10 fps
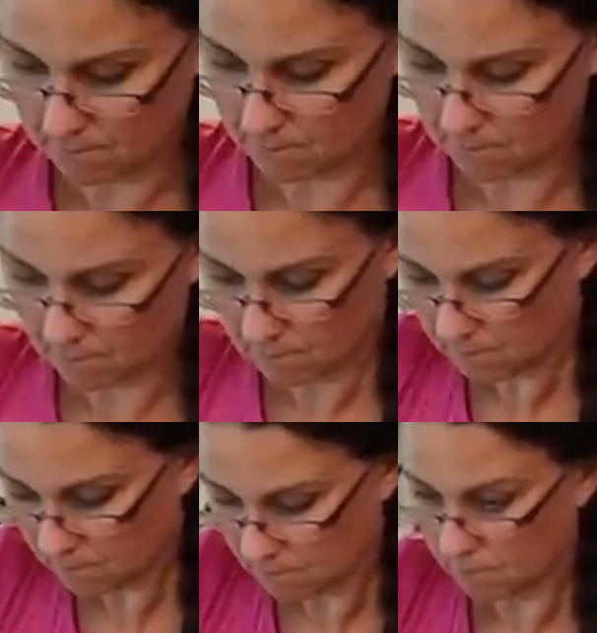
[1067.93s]

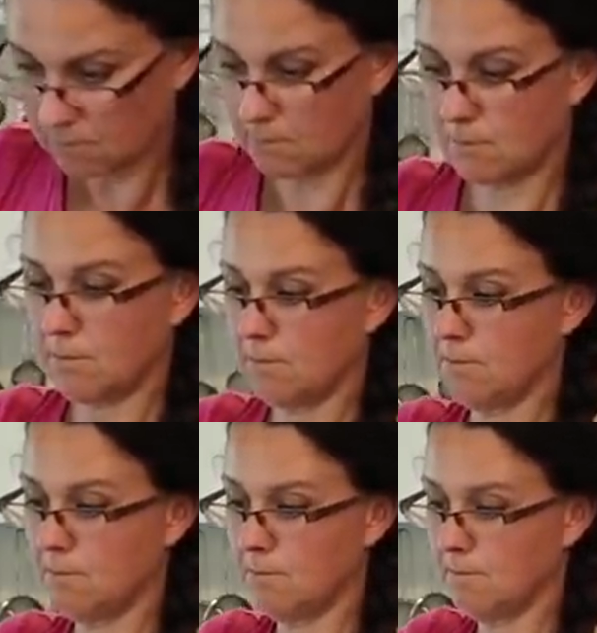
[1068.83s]

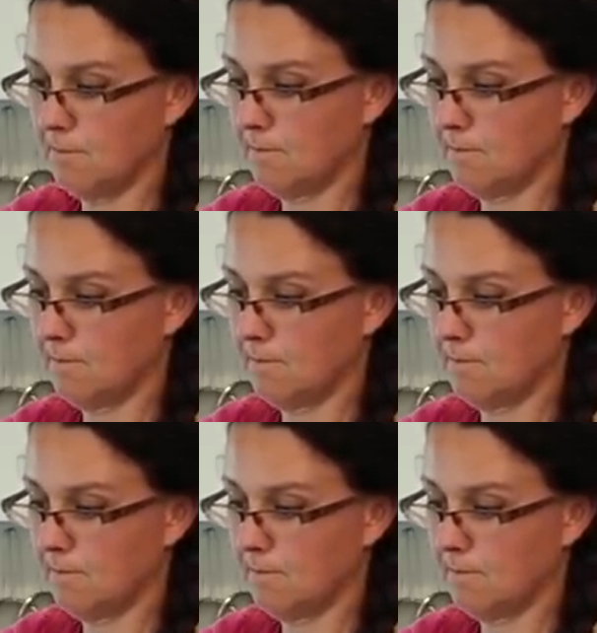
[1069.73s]
Nobody speaks.